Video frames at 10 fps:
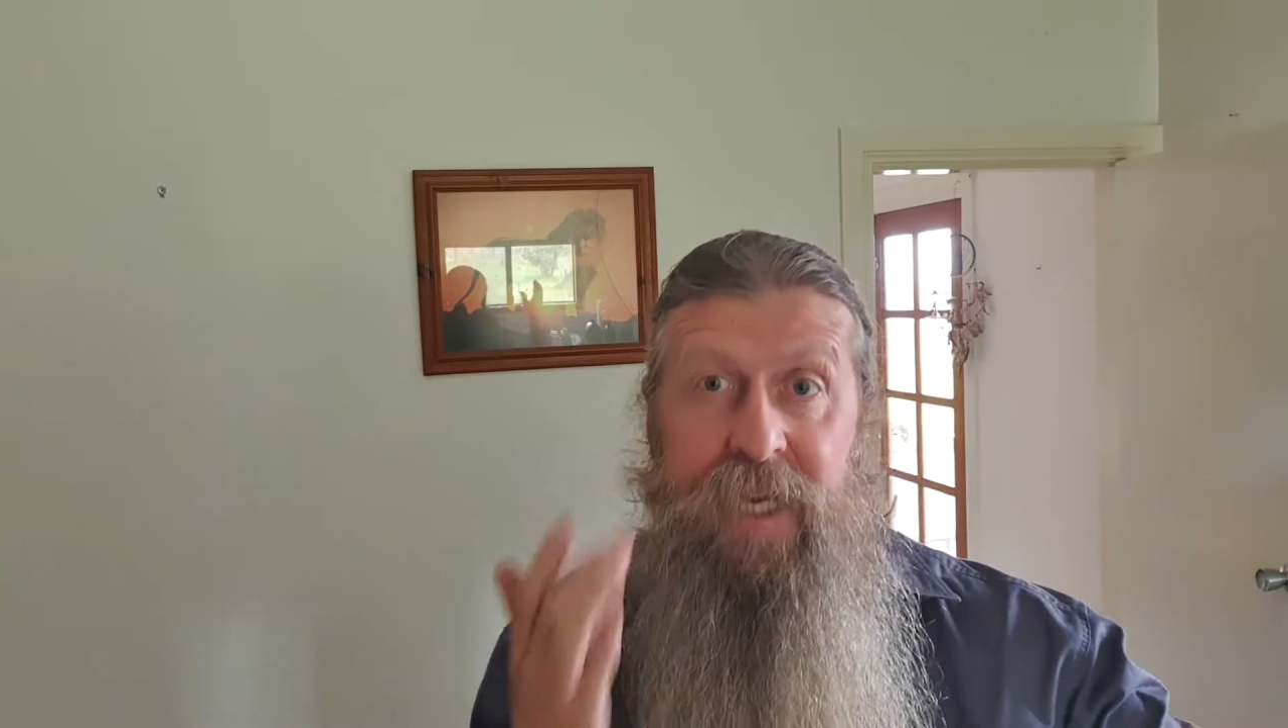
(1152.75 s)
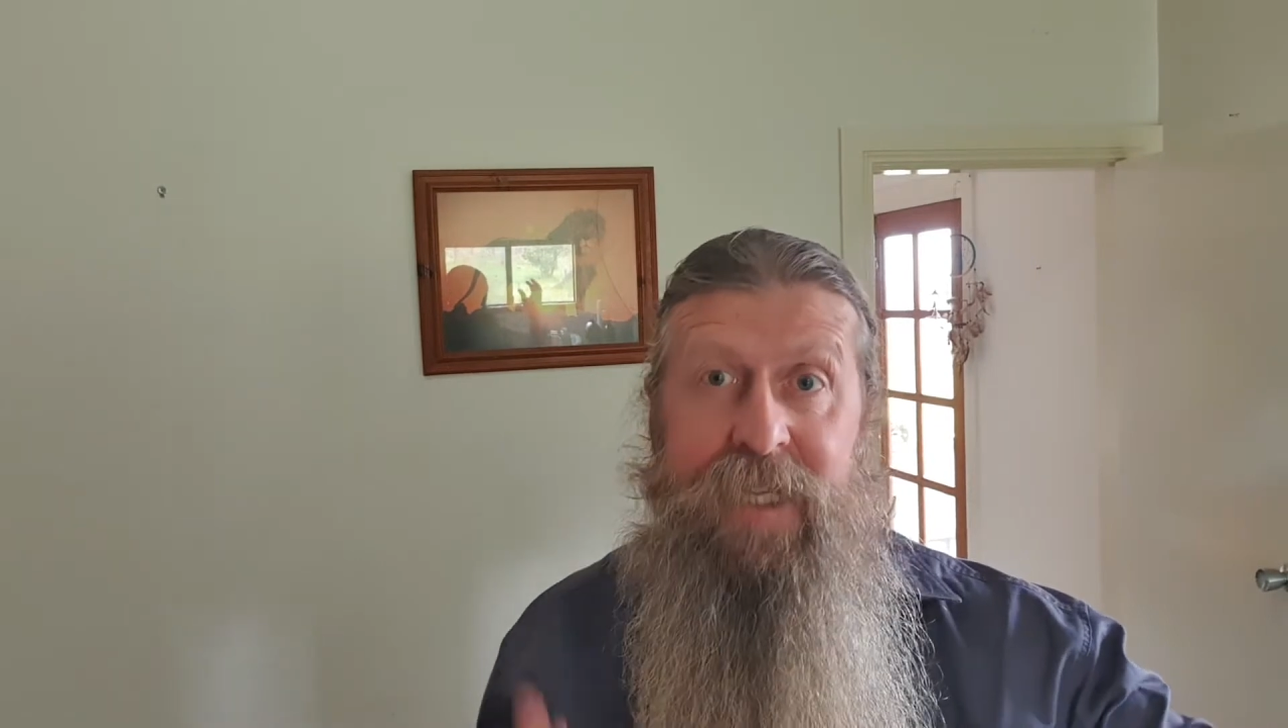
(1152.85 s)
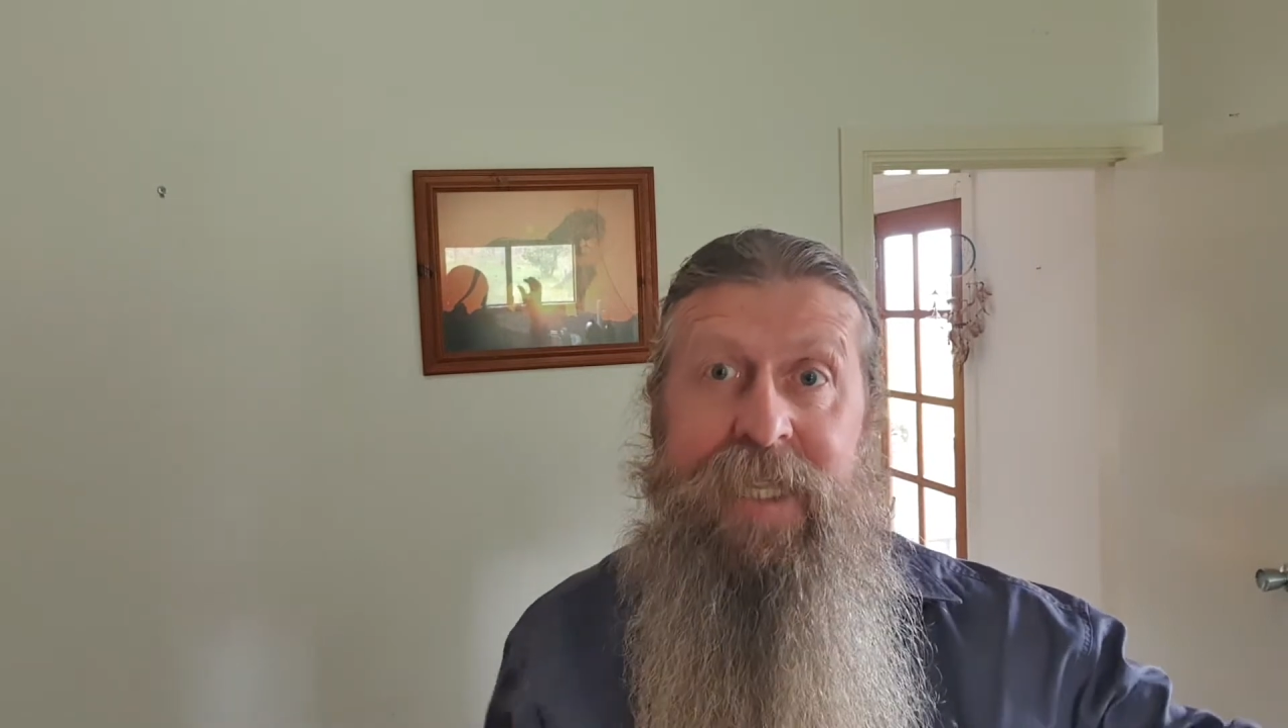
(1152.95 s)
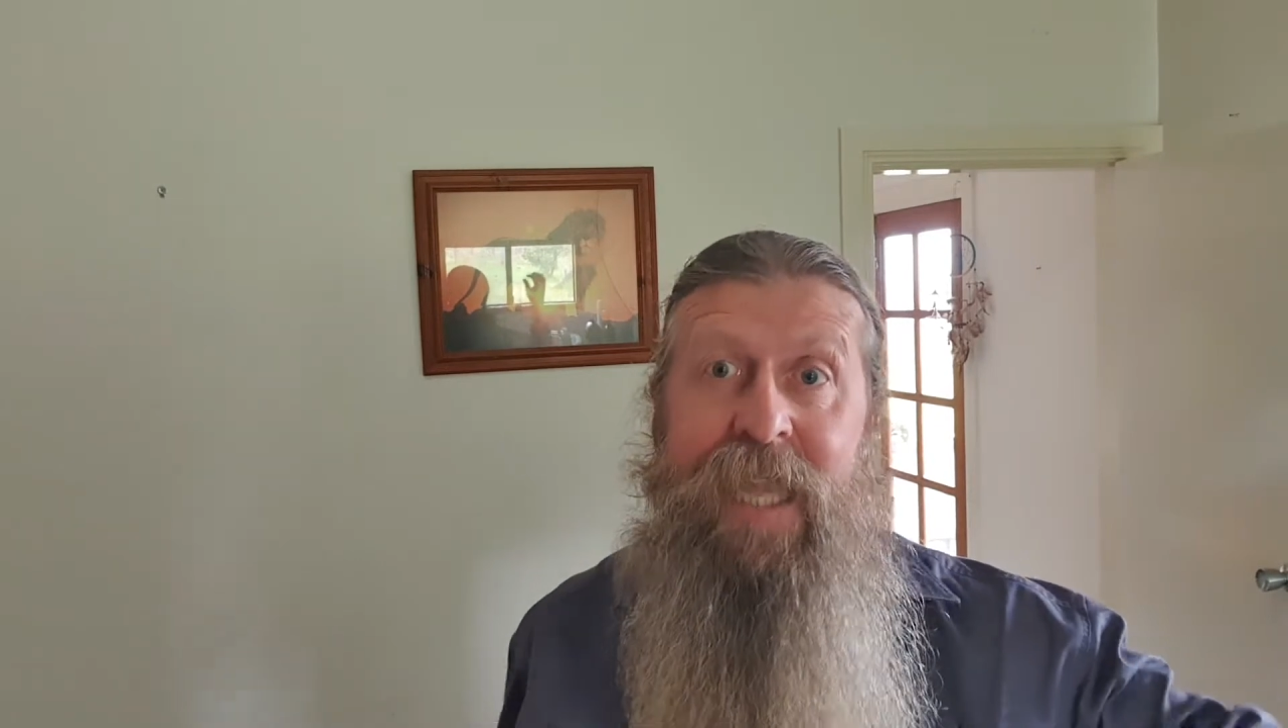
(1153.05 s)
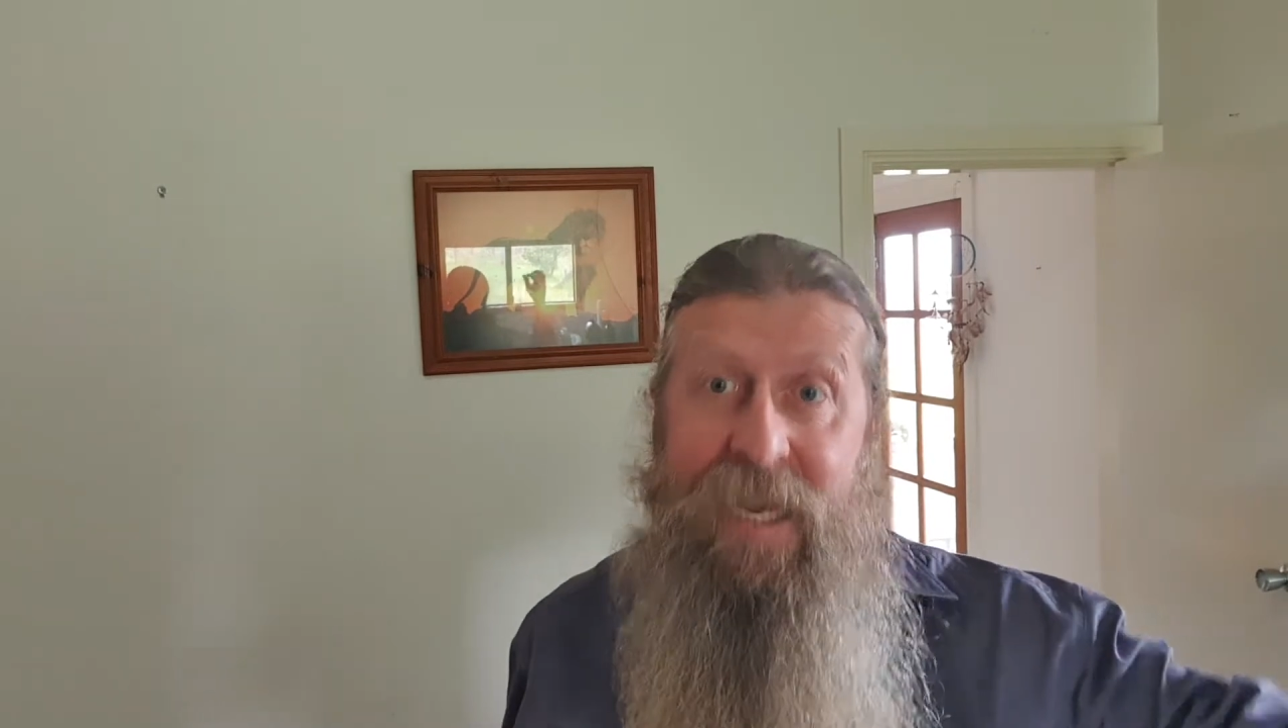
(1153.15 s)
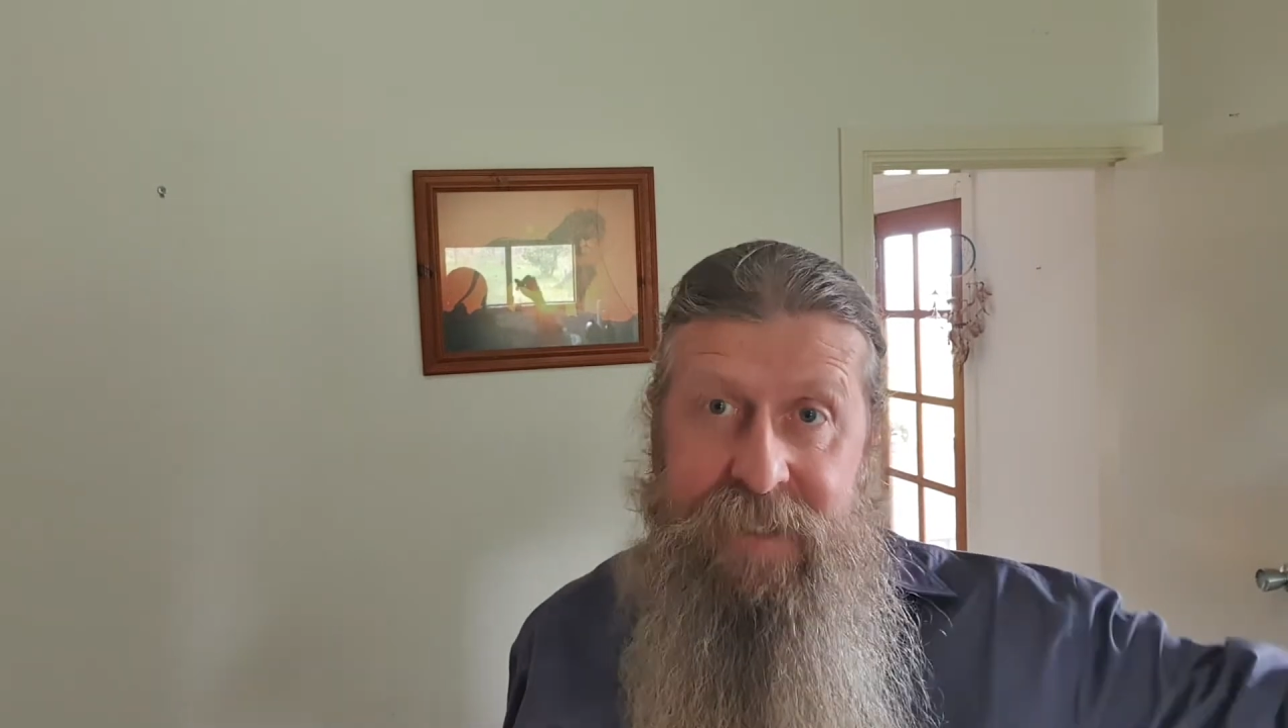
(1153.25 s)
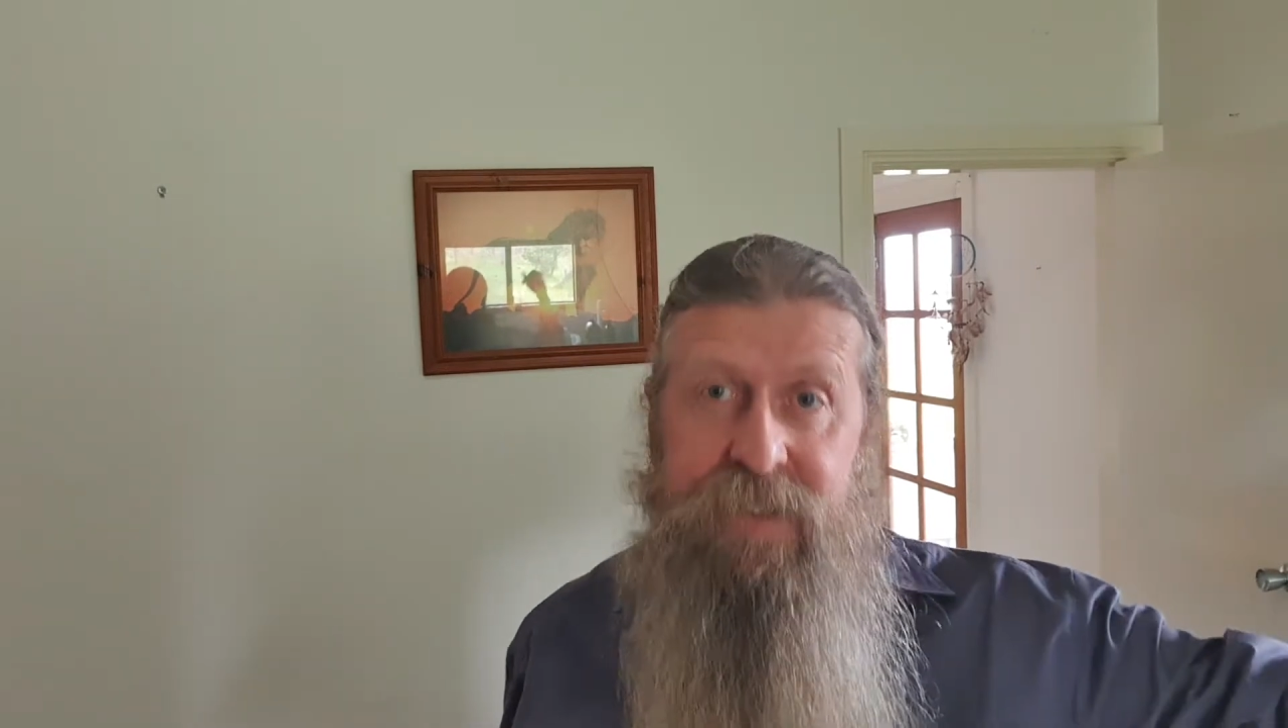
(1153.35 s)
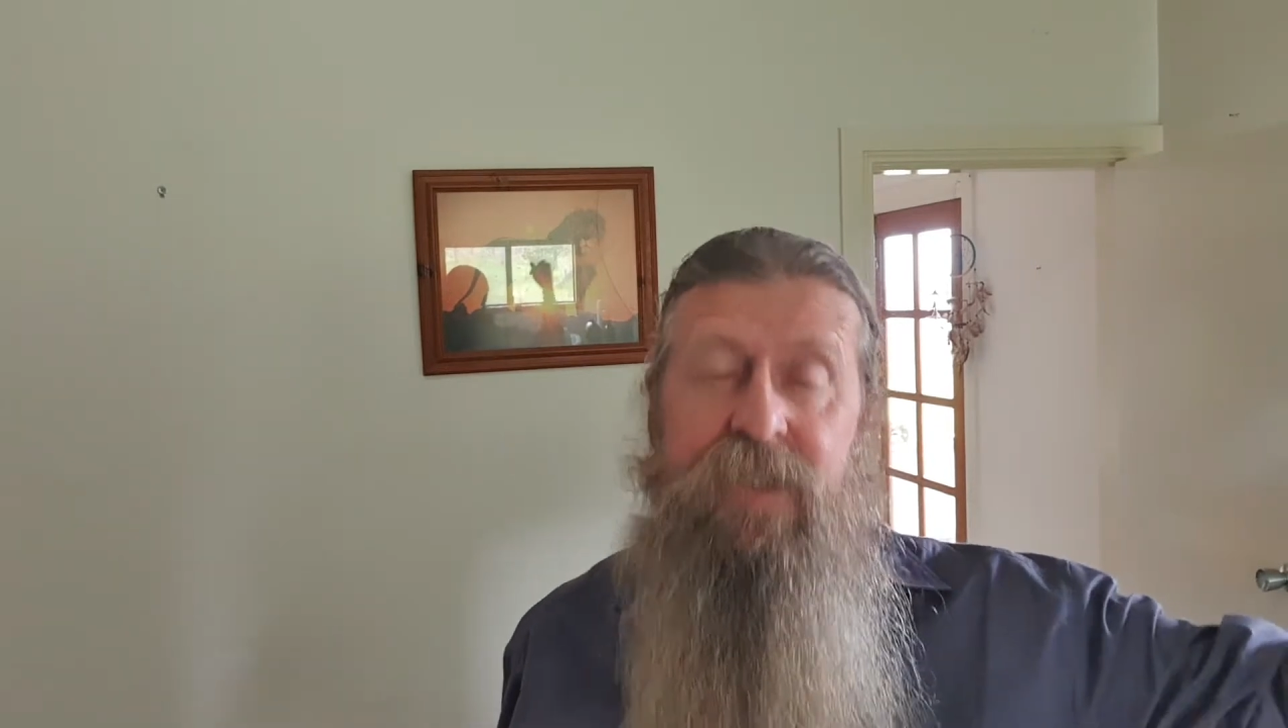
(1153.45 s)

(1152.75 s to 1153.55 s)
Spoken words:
a laser